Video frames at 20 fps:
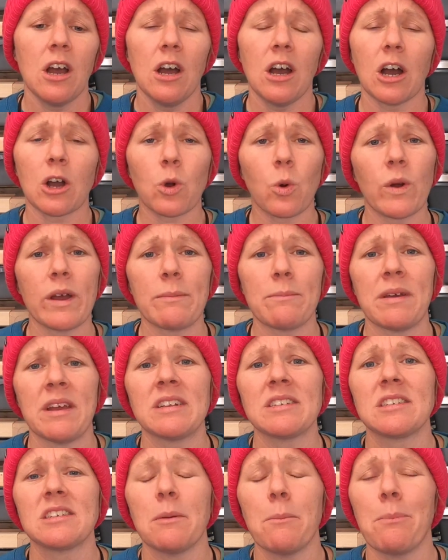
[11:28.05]

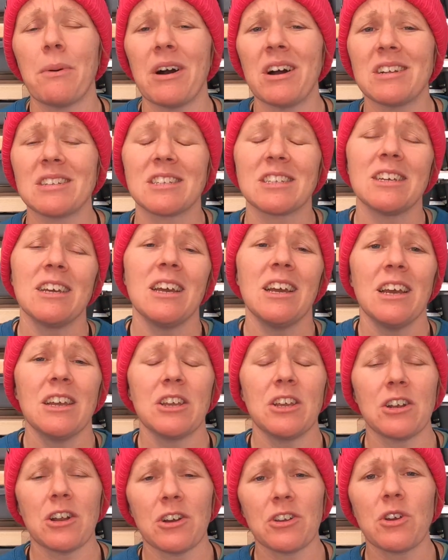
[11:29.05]
equipment, but
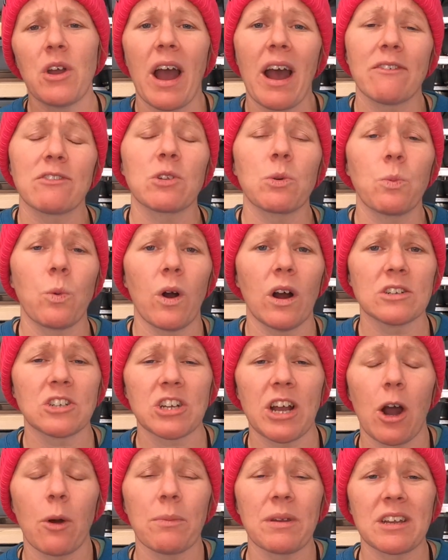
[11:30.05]
you know, you have to
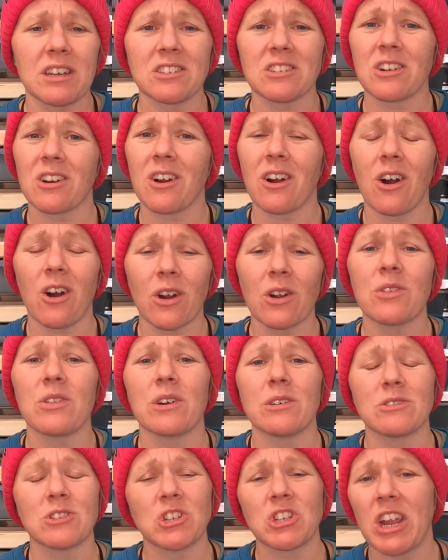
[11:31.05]
watch out because there are
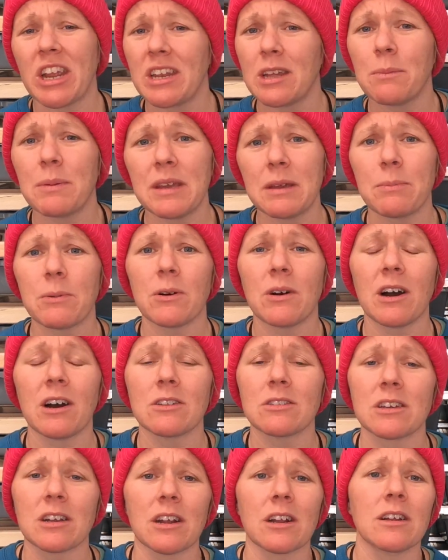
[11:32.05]
those shady people
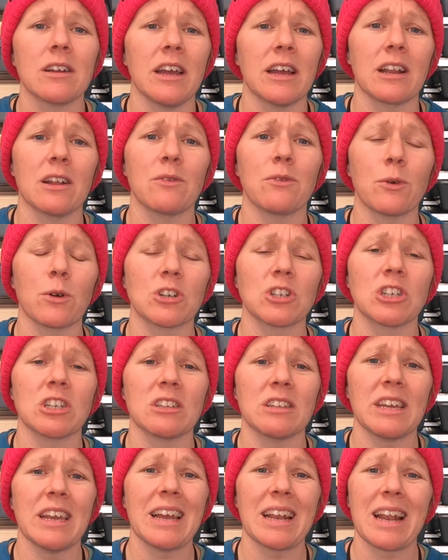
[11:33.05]
out there, and
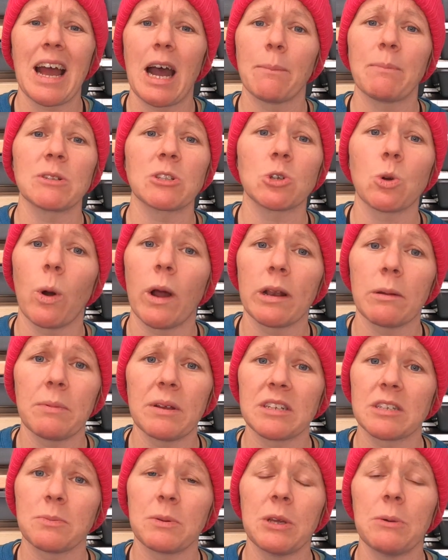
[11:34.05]
unfortunately it happens quite a
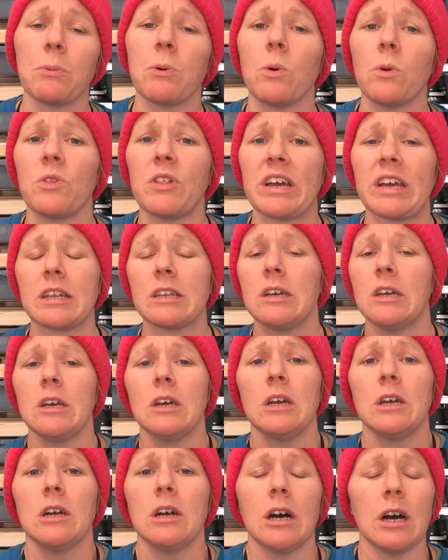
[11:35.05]
bit to people that
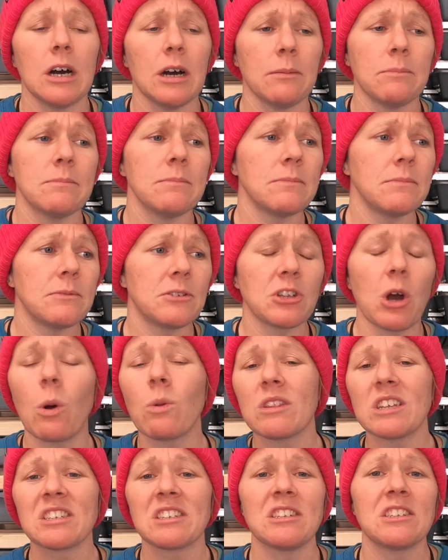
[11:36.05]

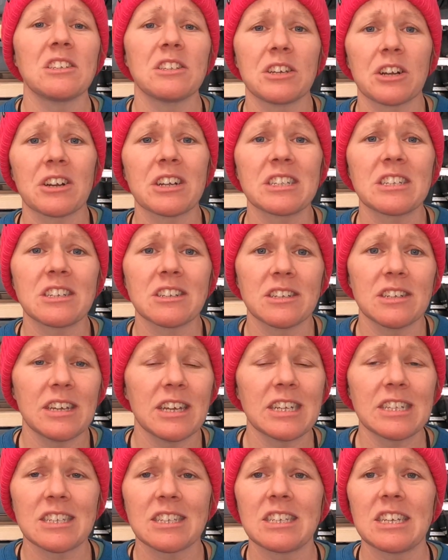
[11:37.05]
don't listen to their
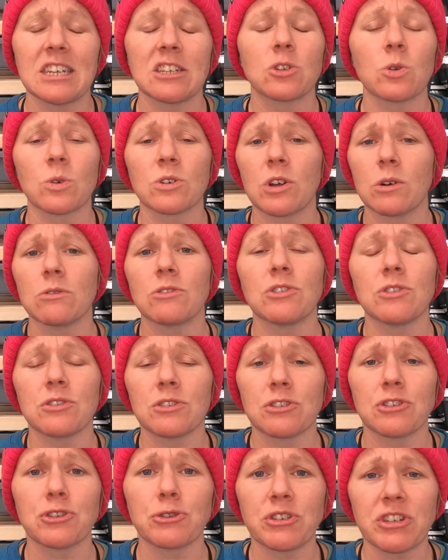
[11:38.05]
instincts or don't do
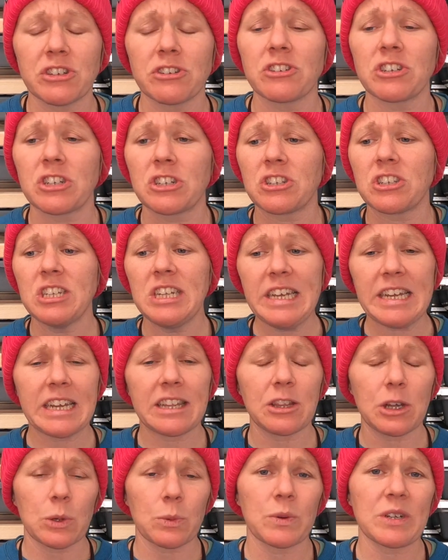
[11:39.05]
their due diligence
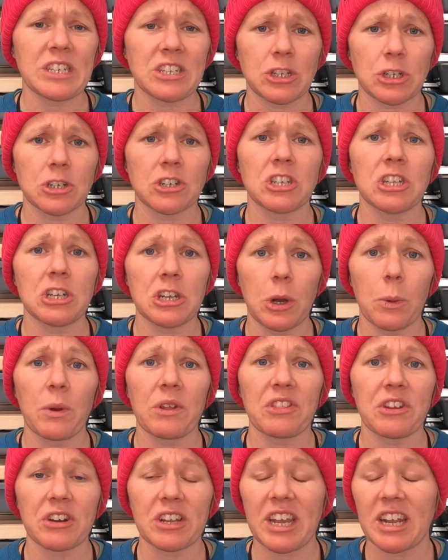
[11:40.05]
in their research and know
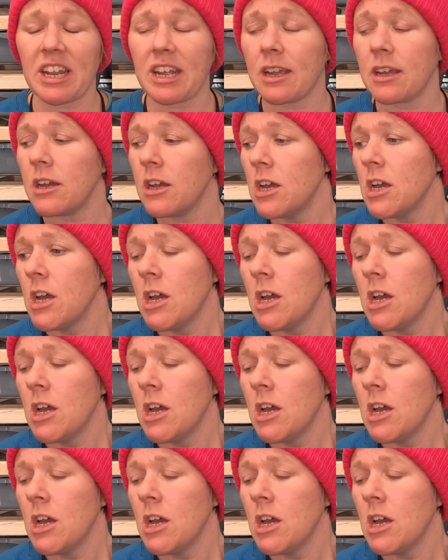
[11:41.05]
what they're getting.